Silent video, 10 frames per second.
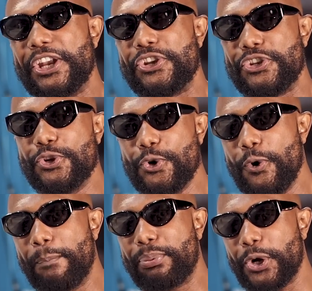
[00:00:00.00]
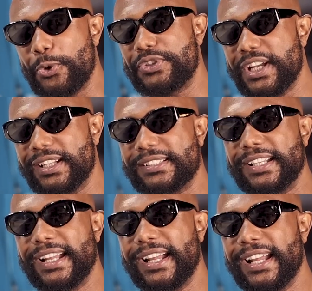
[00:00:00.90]
New project,
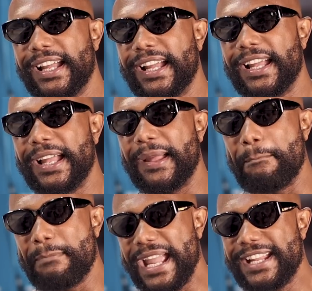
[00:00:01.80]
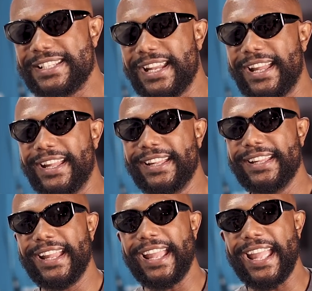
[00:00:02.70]
Mayday,
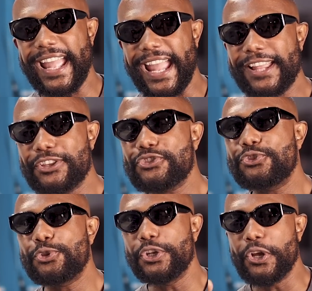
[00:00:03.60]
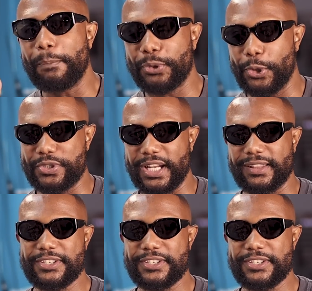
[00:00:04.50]
eighth studio project.